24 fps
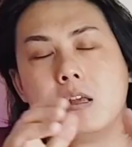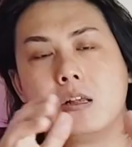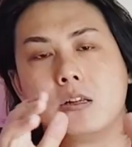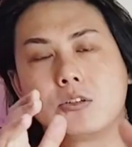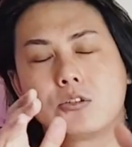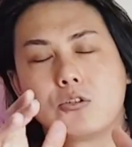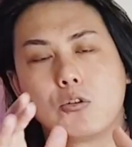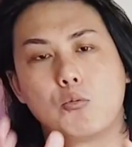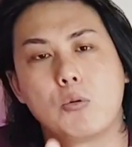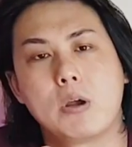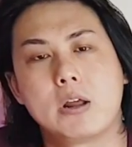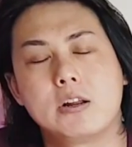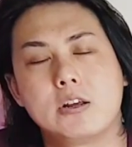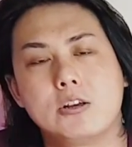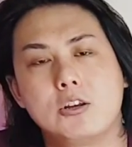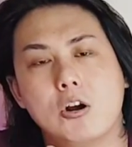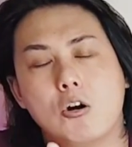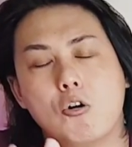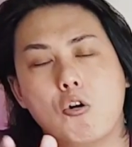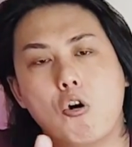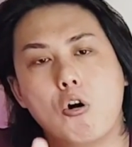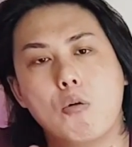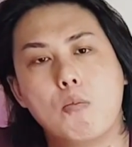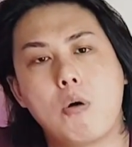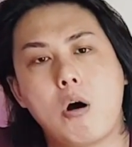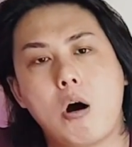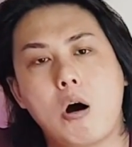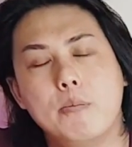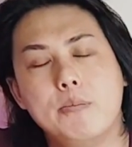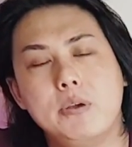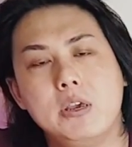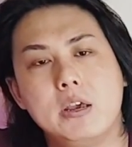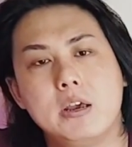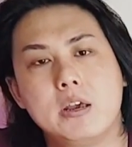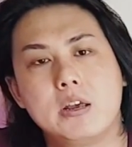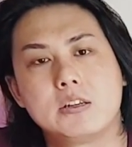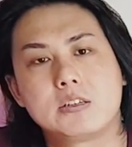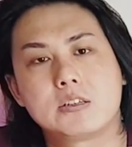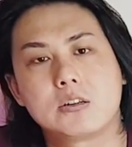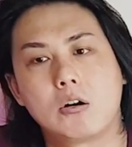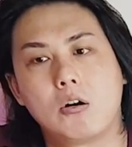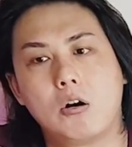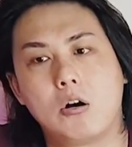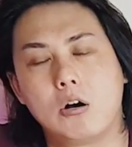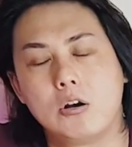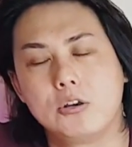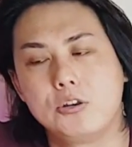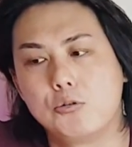So whether you're a home hobbyist
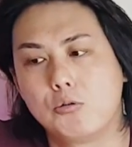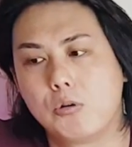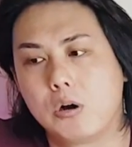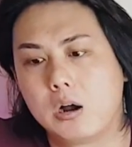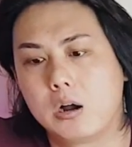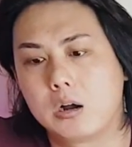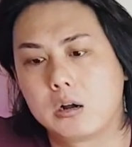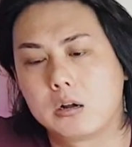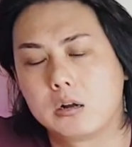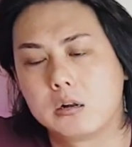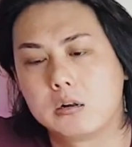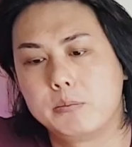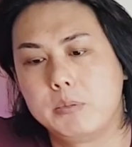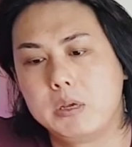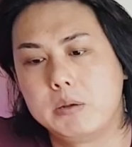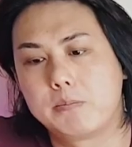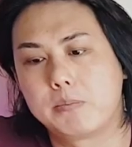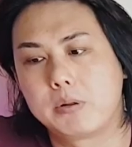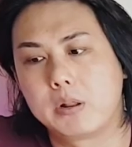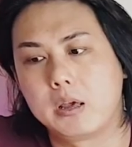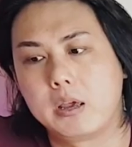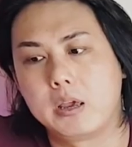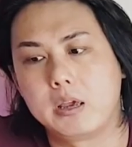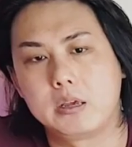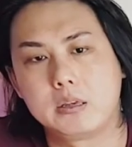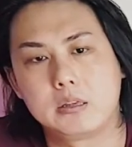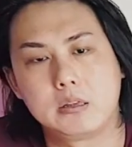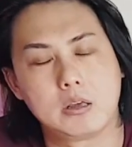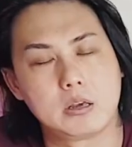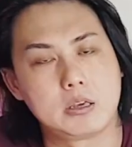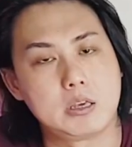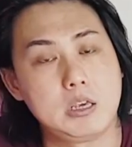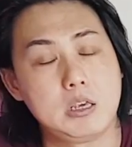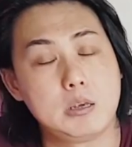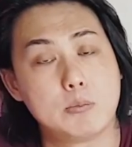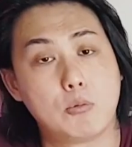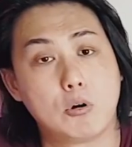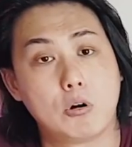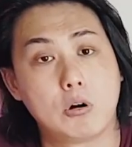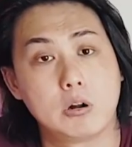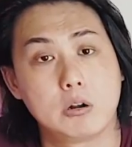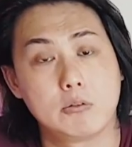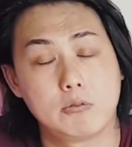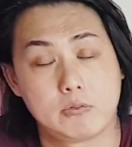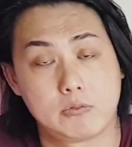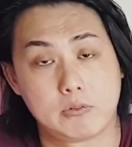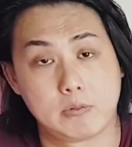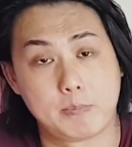or you are going to be playing a
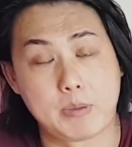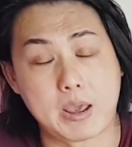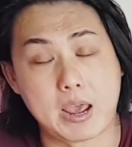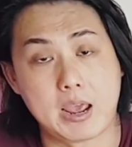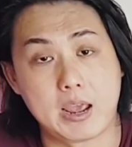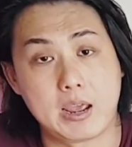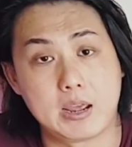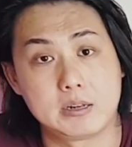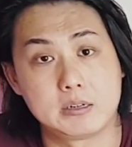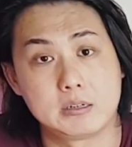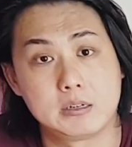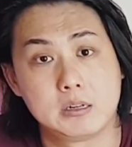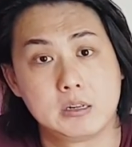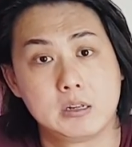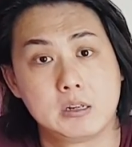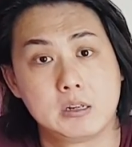keyboard with a band,